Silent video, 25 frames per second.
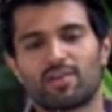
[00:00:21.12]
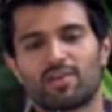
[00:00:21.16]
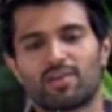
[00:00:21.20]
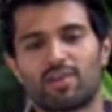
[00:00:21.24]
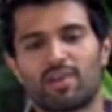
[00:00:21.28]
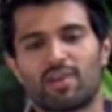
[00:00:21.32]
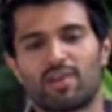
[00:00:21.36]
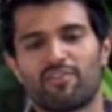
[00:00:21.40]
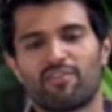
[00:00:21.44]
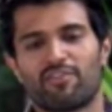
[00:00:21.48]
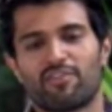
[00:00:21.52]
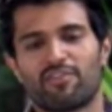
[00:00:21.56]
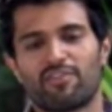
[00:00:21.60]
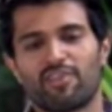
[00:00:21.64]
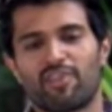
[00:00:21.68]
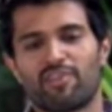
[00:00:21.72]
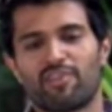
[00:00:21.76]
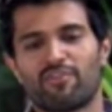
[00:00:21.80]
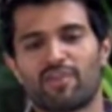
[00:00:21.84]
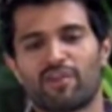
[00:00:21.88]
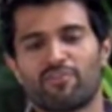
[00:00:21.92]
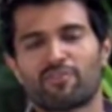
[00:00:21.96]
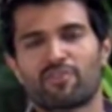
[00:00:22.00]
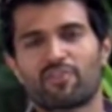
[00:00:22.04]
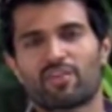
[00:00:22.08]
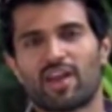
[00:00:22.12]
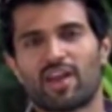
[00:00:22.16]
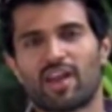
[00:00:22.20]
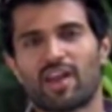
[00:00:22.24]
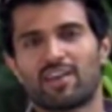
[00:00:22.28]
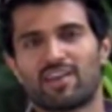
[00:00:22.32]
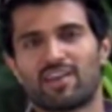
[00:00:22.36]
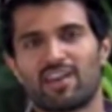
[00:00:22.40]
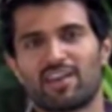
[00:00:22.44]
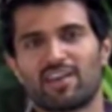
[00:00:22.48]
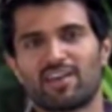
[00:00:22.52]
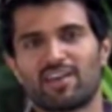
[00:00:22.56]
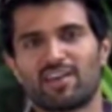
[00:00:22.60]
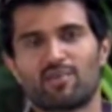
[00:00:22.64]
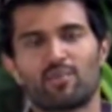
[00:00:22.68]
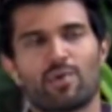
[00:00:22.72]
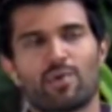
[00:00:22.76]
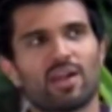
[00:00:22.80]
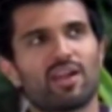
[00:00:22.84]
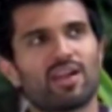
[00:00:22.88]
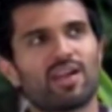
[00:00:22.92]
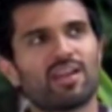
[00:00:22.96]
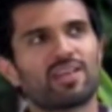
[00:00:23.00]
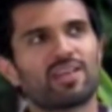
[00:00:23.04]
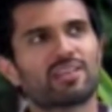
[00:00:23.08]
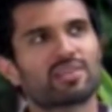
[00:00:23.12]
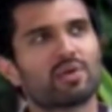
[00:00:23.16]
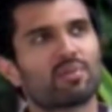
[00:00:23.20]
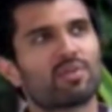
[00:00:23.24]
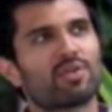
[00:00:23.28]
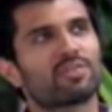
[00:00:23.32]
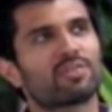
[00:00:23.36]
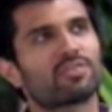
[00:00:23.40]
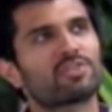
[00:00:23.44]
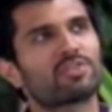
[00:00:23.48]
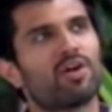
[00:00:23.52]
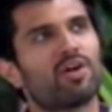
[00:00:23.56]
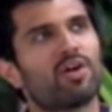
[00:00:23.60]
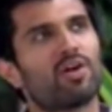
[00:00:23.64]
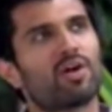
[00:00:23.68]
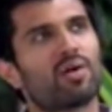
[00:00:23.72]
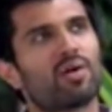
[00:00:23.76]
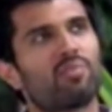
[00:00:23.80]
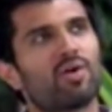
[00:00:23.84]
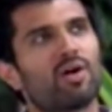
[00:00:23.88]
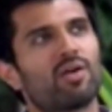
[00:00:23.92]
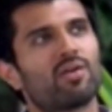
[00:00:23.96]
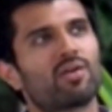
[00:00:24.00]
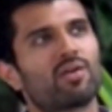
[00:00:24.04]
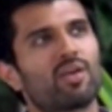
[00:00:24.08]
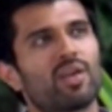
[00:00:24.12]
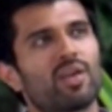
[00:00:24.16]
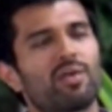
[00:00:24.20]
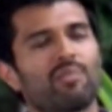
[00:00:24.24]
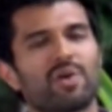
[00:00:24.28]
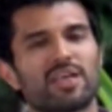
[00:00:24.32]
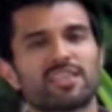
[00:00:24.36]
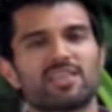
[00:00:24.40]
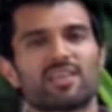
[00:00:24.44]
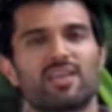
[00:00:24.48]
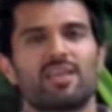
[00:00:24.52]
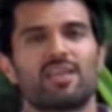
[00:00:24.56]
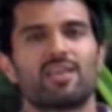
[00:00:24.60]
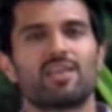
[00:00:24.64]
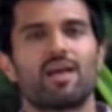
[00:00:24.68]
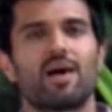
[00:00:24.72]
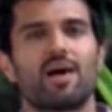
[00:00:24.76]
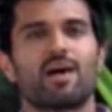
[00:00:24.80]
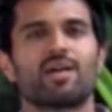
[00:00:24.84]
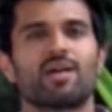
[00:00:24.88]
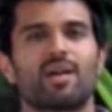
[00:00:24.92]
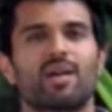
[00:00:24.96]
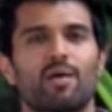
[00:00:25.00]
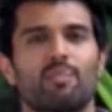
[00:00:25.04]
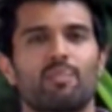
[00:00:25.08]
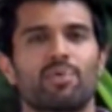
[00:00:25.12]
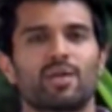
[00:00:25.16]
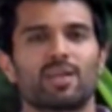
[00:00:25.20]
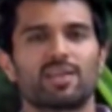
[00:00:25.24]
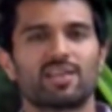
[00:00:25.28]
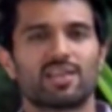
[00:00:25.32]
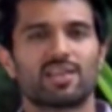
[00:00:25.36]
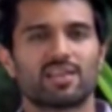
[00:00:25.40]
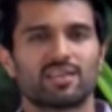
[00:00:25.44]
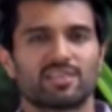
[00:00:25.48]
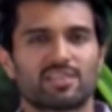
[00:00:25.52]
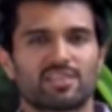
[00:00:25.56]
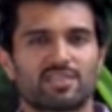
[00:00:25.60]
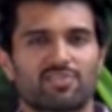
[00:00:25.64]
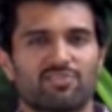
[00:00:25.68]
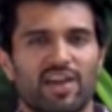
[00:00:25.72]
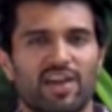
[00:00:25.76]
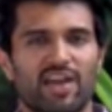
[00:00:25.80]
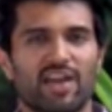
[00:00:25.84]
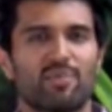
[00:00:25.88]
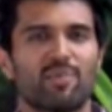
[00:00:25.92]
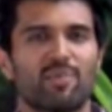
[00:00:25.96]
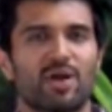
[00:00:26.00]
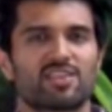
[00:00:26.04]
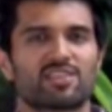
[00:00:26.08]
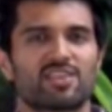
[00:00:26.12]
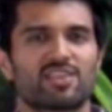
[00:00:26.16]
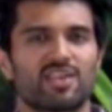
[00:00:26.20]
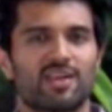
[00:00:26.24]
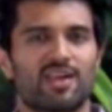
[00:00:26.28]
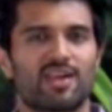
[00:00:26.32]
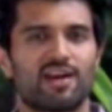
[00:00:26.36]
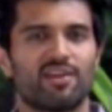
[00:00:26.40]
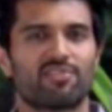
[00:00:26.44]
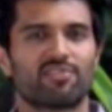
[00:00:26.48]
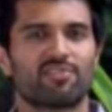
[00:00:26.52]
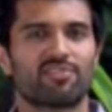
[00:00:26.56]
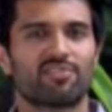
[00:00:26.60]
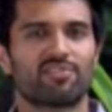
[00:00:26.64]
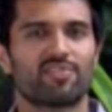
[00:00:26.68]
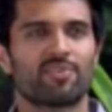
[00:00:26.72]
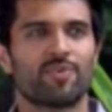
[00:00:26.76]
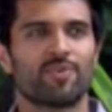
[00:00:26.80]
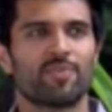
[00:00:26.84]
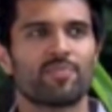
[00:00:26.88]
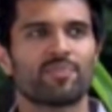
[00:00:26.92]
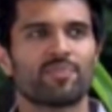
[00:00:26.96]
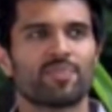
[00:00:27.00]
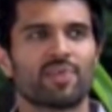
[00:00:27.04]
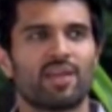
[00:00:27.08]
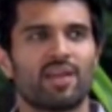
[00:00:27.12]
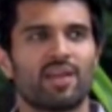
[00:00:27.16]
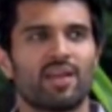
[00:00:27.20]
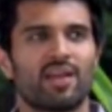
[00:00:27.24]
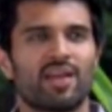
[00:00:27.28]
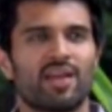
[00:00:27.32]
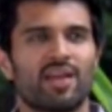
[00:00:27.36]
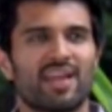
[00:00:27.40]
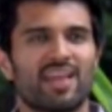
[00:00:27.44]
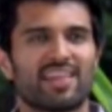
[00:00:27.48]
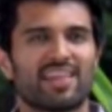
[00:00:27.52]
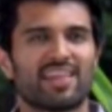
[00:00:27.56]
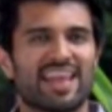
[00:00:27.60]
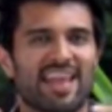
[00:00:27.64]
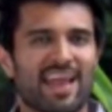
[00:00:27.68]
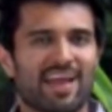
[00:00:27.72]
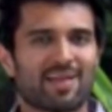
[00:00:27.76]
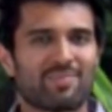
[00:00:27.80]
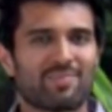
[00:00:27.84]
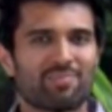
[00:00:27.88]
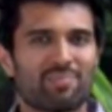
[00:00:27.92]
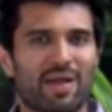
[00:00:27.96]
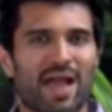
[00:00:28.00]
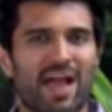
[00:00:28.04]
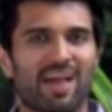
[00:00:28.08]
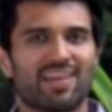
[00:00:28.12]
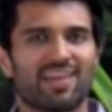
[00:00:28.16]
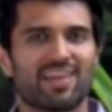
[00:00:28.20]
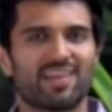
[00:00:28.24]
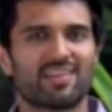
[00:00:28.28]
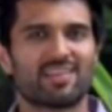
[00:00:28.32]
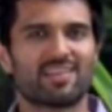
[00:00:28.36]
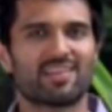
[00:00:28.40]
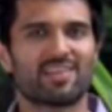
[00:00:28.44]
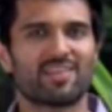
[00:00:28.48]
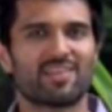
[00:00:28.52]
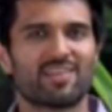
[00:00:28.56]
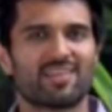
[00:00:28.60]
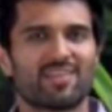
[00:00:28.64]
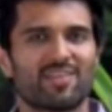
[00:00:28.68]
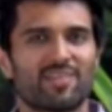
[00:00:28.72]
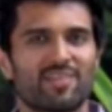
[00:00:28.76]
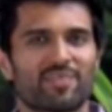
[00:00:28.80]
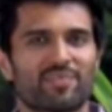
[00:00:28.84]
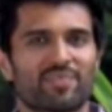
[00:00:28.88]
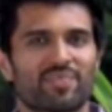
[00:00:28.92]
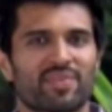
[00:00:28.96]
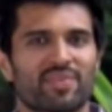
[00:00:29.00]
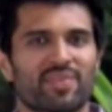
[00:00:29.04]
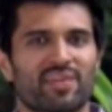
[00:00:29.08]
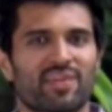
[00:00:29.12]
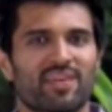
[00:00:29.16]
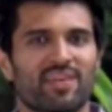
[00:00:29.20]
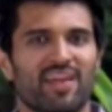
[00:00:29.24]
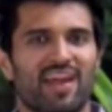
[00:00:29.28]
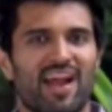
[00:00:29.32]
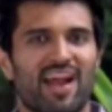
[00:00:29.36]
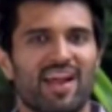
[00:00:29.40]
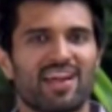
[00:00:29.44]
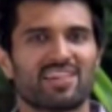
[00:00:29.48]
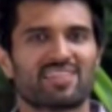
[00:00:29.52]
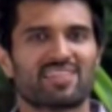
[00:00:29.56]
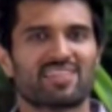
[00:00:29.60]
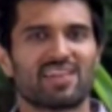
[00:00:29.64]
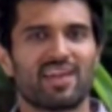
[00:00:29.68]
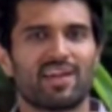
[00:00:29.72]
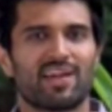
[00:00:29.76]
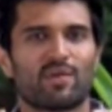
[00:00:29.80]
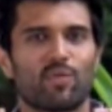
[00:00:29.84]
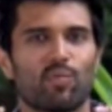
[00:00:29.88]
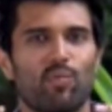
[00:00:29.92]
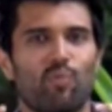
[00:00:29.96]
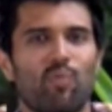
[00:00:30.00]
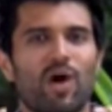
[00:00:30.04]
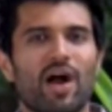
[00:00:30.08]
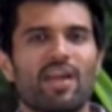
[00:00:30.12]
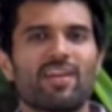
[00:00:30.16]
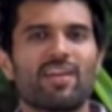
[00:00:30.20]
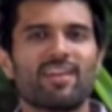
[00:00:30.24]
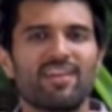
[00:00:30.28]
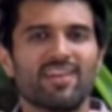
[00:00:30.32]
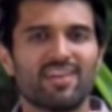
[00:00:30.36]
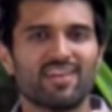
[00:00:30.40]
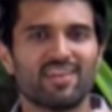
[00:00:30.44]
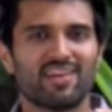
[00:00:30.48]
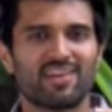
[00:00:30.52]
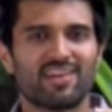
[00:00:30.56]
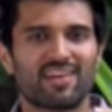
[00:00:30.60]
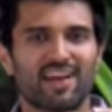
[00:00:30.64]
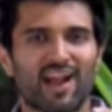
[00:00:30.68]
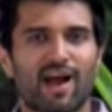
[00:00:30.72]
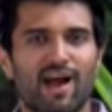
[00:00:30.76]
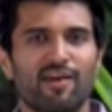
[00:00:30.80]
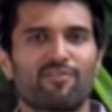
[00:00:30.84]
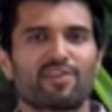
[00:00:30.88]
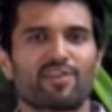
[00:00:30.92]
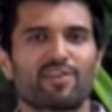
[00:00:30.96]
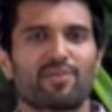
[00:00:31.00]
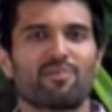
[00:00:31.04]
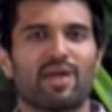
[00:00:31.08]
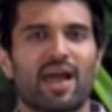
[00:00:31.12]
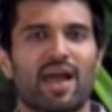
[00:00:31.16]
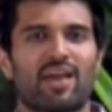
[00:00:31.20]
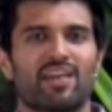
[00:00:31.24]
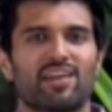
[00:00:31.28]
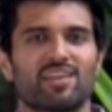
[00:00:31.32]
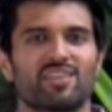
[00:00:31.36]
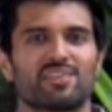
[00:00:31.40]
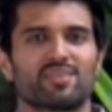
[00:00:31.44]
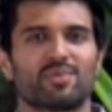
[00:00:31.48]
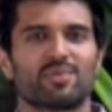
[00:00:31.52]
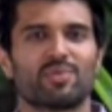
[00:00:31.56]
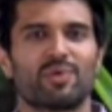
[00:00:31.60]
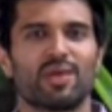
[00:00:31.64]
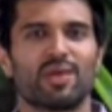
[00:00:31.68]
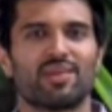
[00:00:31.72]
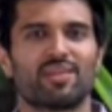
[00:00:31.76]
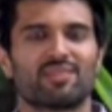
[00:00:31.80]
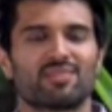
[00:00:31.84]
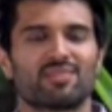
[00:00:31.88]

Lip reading: if I have to try and tell it in one line, it's about a song about, imagine a young couple that's very much in love. They get married and it's that 1 year after marriage where